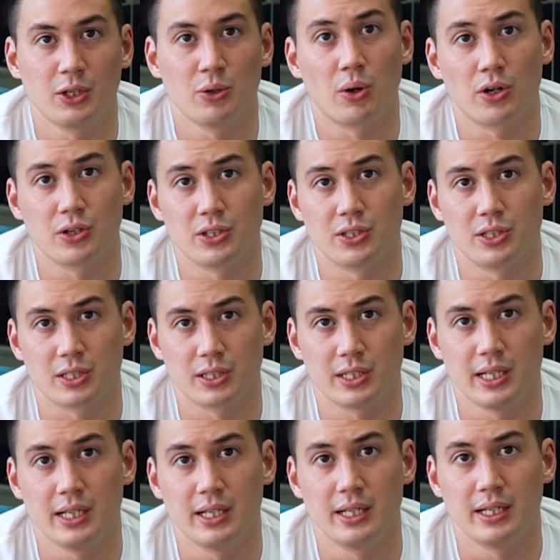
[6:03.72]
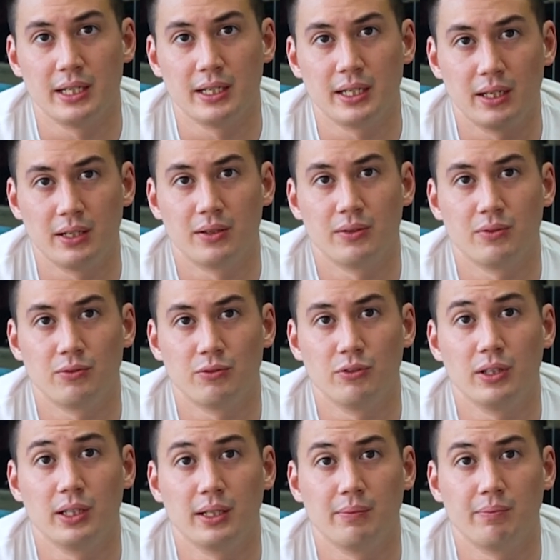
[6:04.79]
you are to succeed in
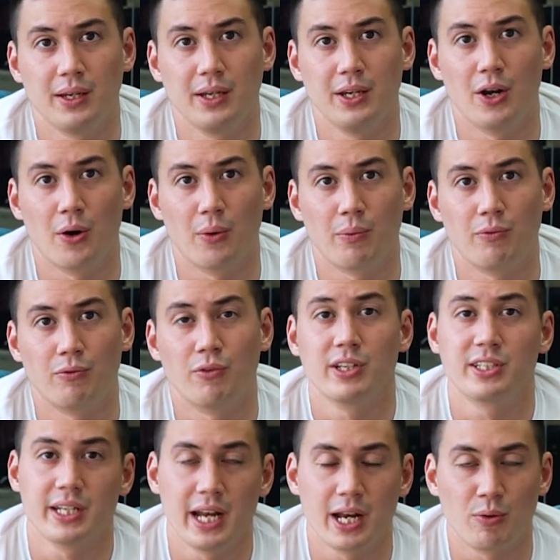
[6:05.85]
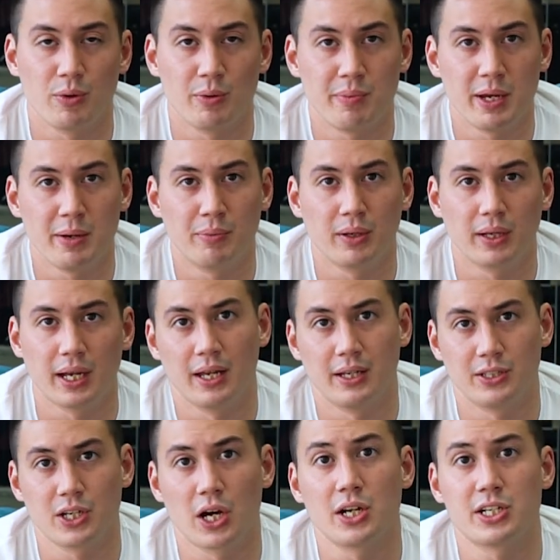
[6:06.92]
really resonating with people
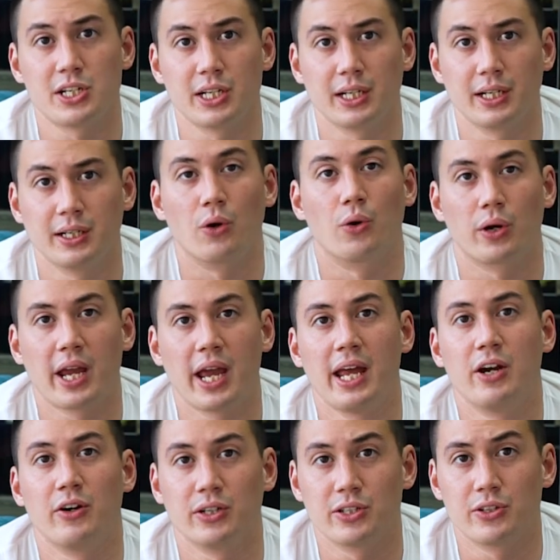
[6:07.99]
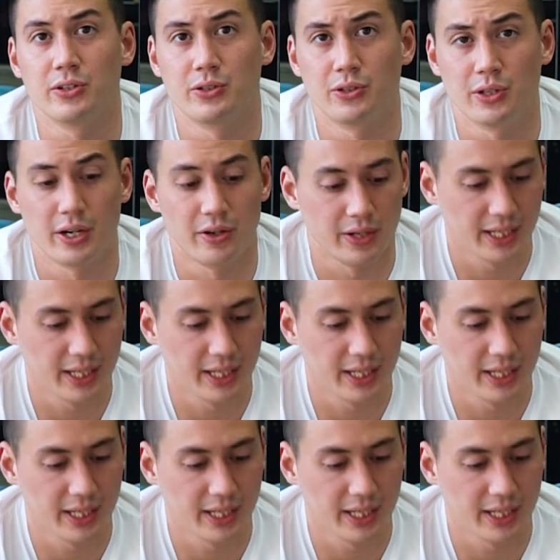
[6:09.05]
and touching or catering to their